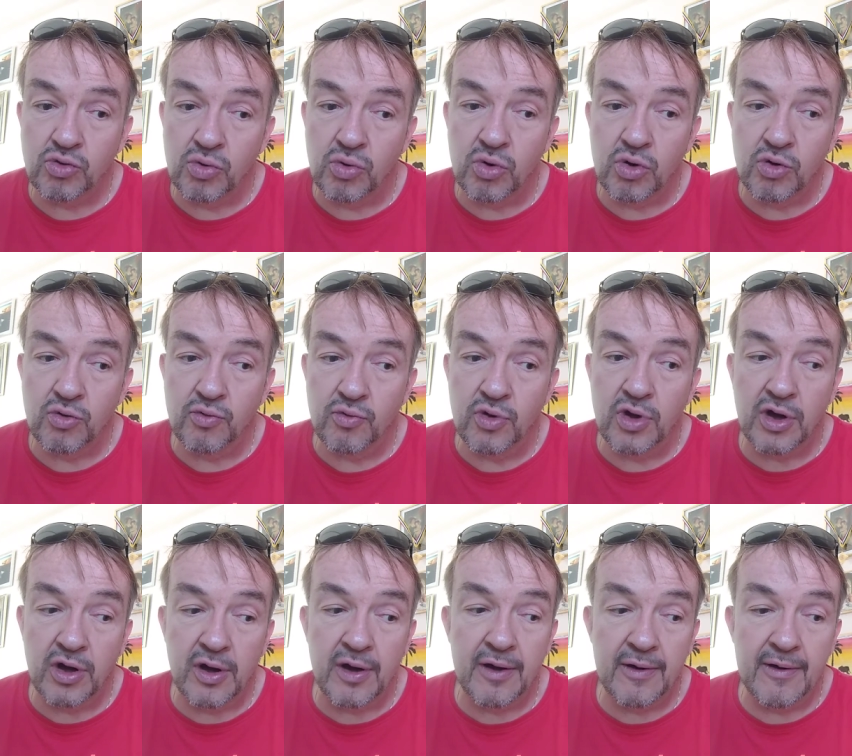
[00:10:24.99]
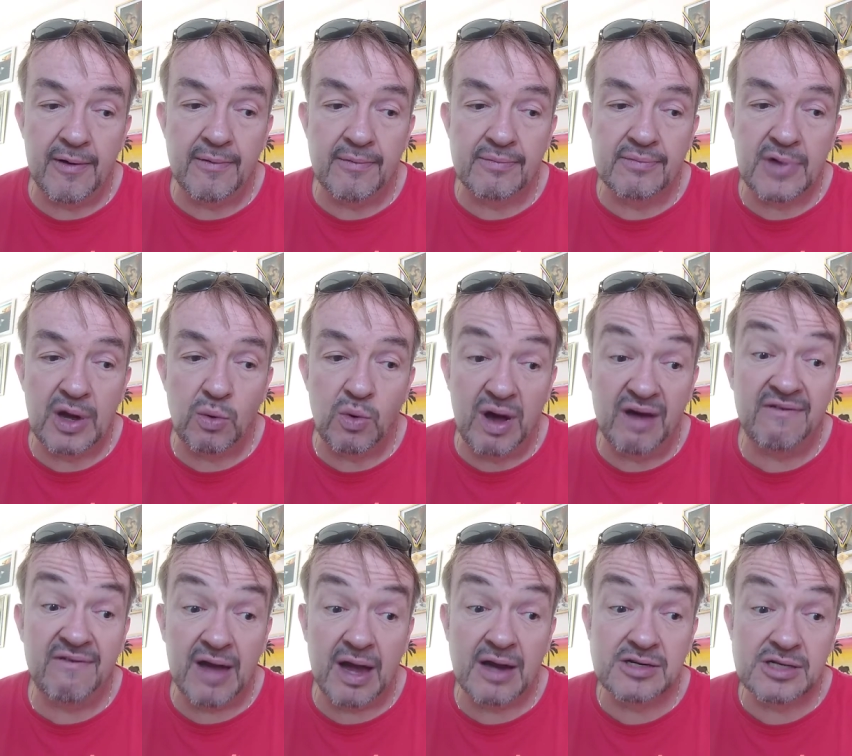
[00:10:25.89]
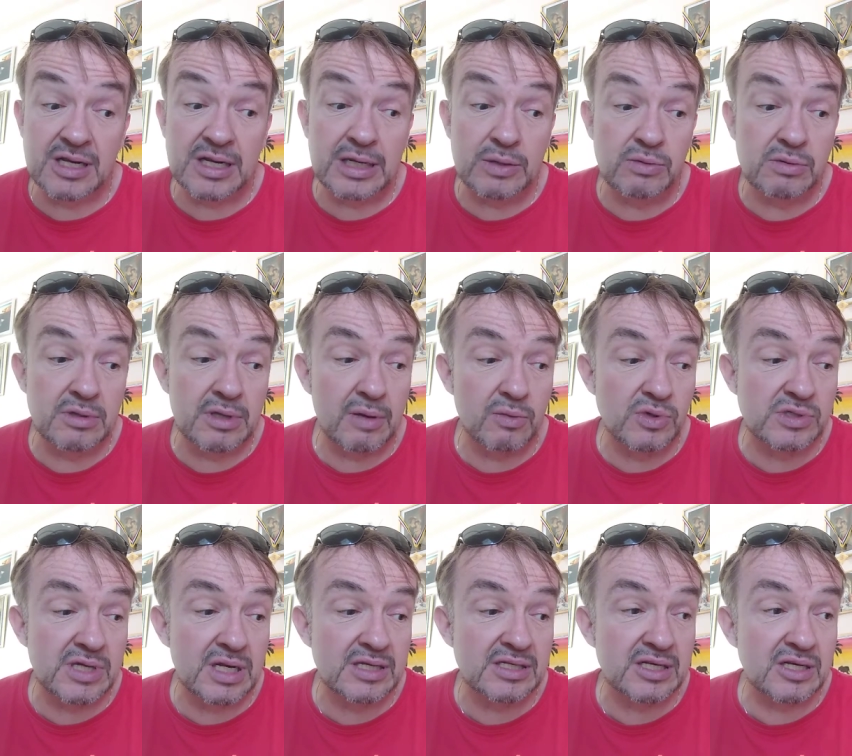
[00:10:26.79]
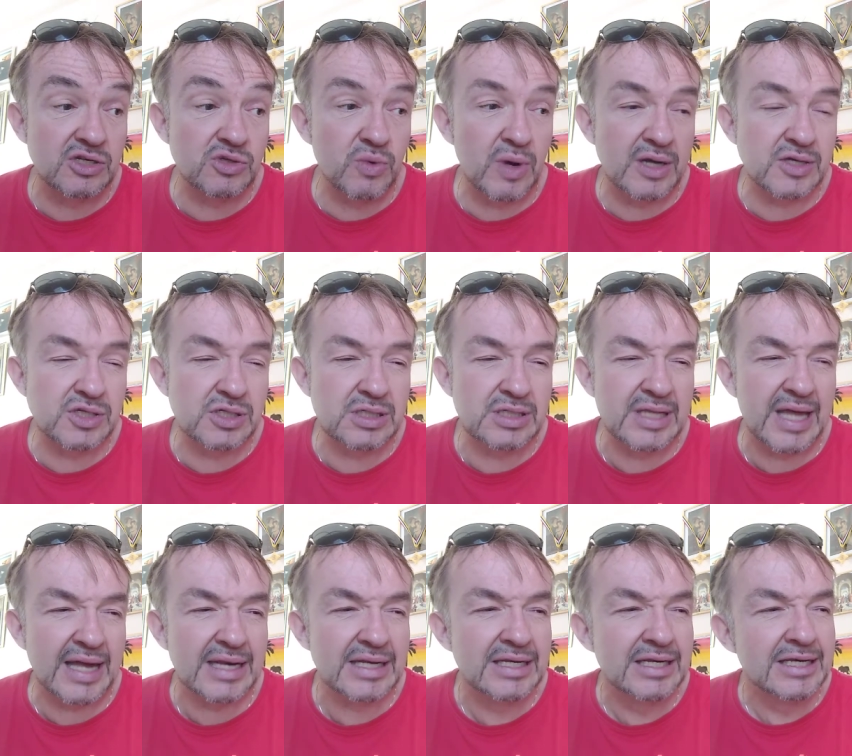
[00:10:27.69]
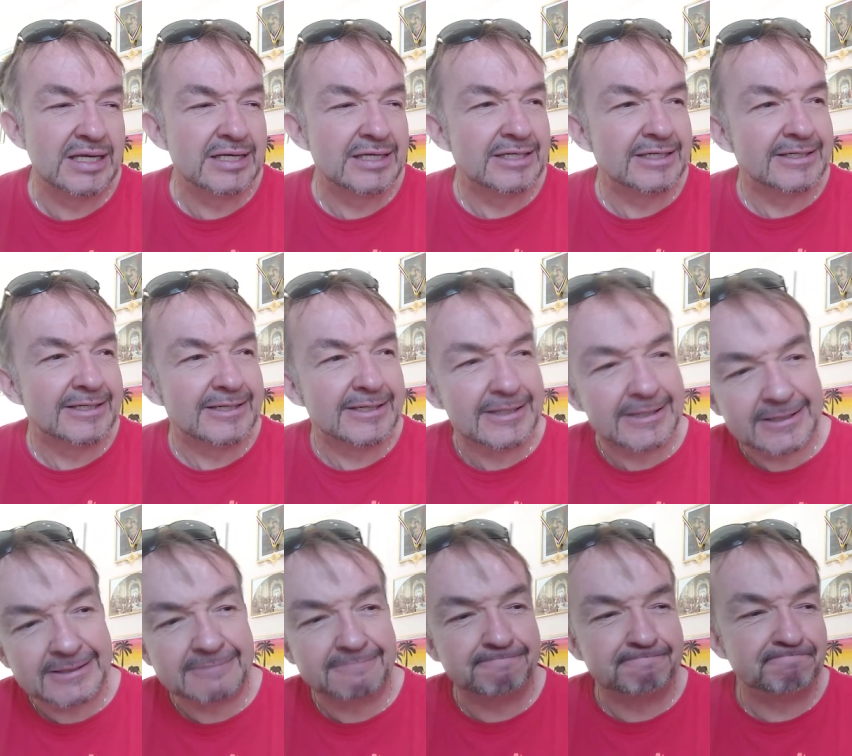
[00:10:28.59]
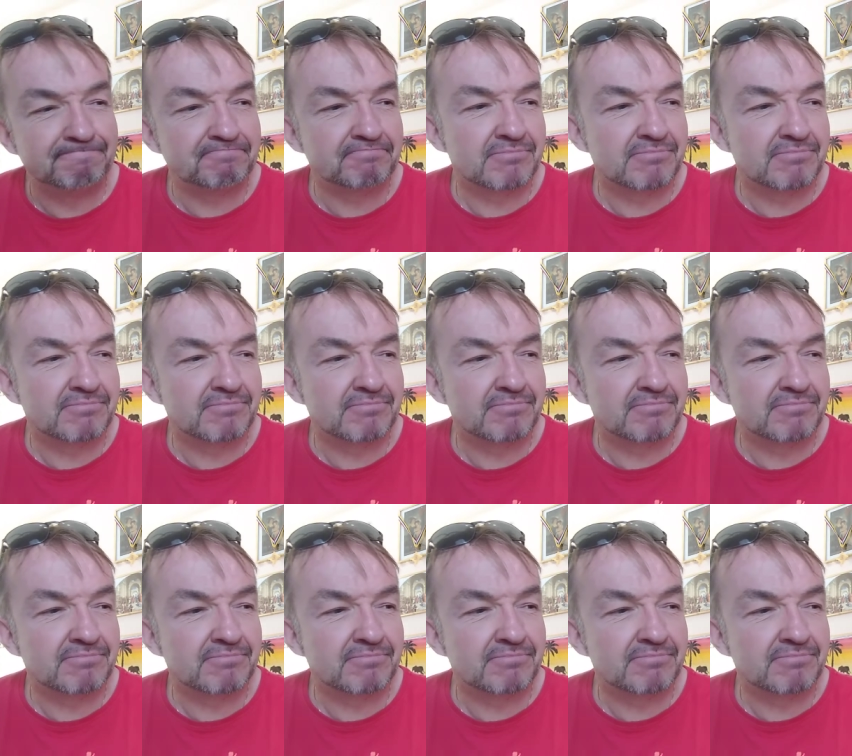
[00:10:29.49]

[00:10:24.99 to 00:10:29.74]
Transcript: or um, my wife actually was in a situation that um,